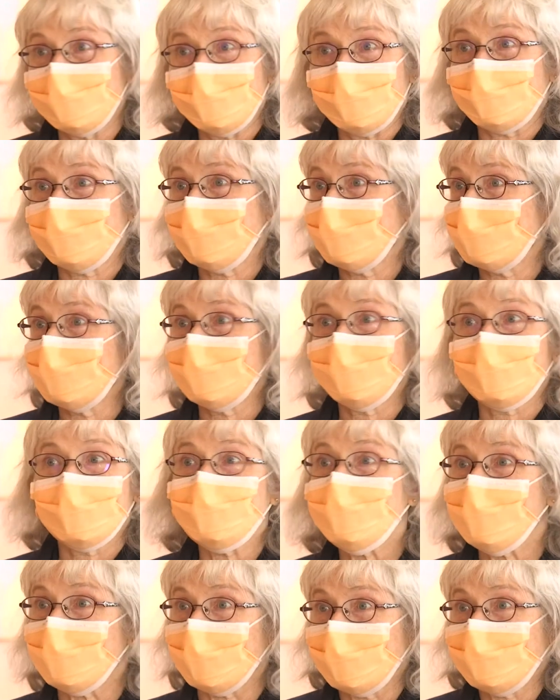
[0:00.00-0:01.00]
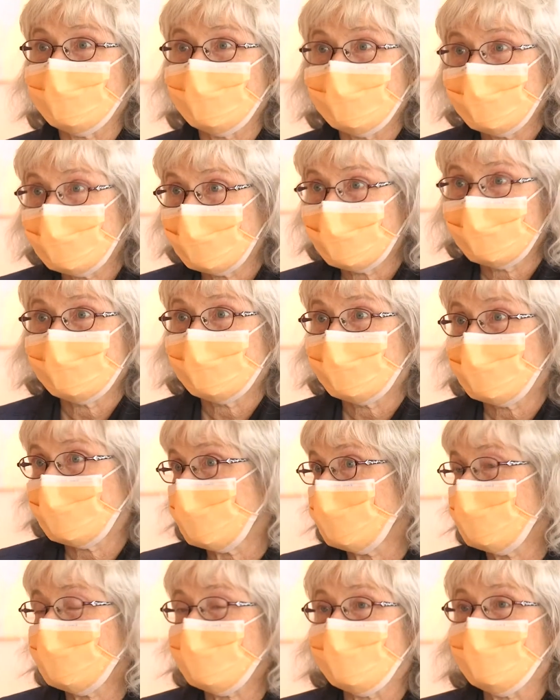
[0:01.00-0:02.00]
Now, I'm not,
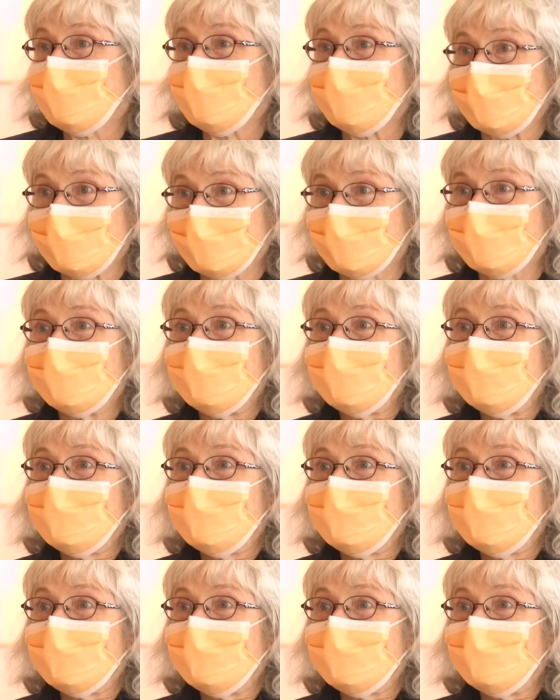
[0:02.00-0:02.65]
I'm from away,